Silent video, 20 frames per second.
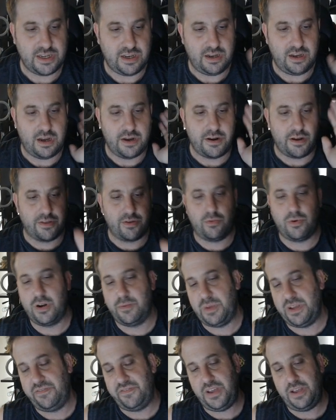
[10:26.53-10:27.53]
another one of
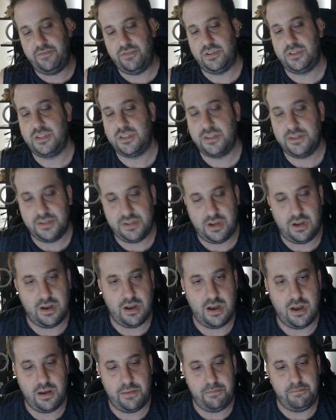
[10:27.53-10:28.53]
my favorites.
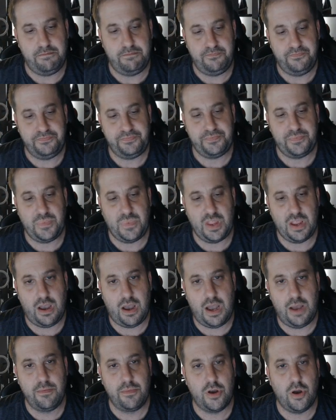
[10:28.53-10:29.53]

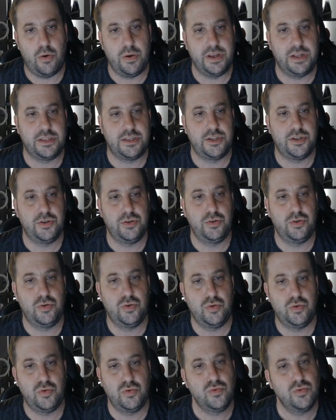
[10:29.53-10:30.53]
I'm going
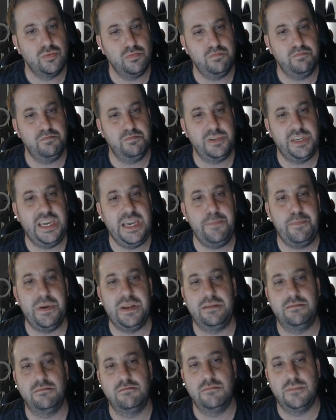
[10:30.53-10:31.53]
to keep
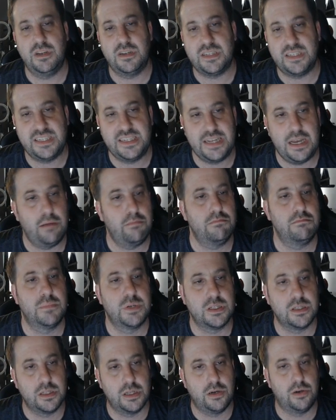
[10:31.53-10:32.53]
it a step
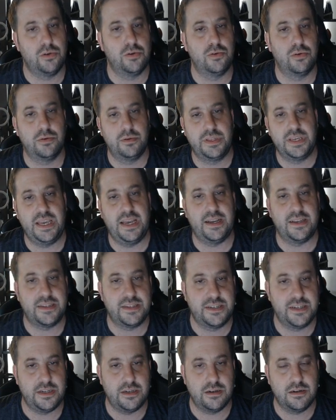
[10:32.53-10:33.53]
below the S
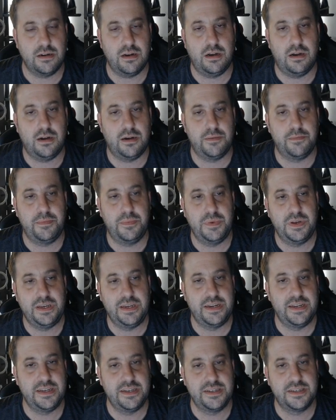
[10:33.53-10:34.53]
tier. It
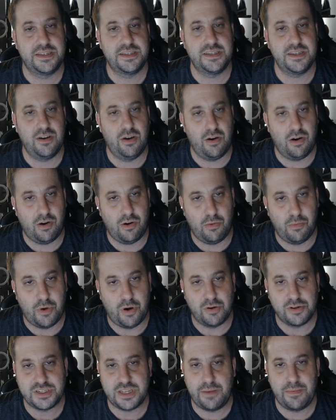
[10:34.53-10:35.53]
is
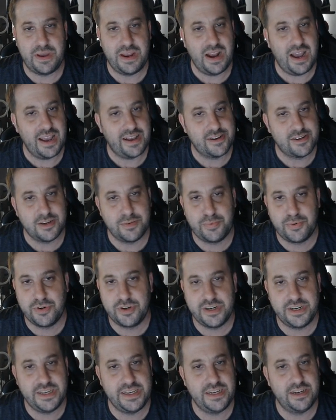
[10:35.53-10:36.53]
almost. I mean, I could put
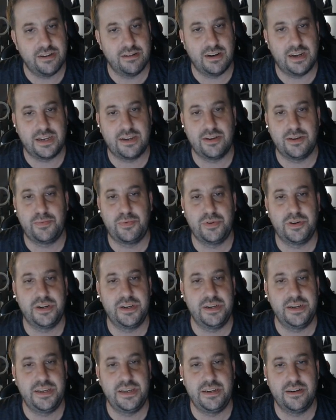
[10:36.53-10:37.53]
it here. I could put it
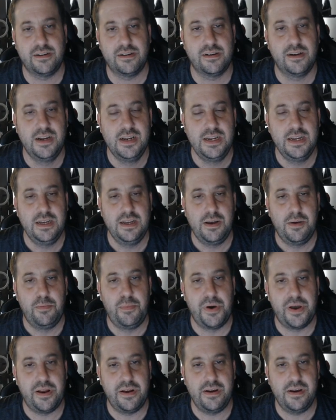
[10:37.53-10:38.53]
here,
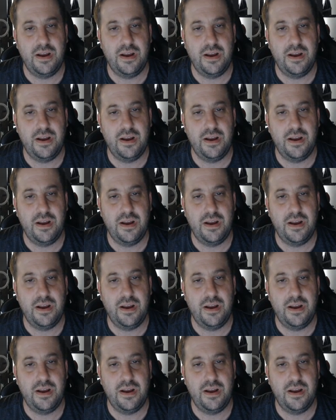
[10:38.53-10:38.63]
but